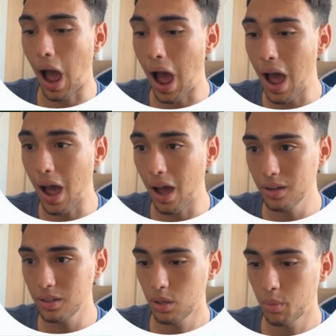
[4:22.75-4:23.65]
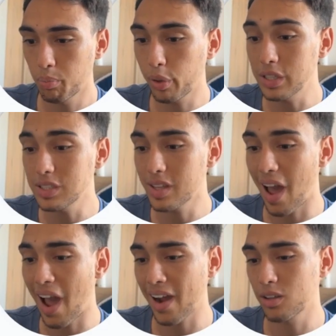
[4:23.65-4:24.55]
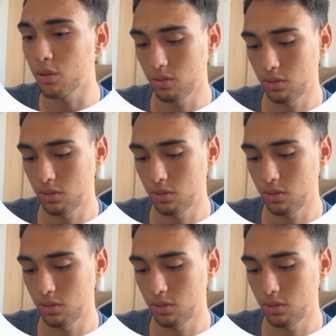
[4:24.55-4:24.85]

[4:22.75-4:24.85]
ang plus the actor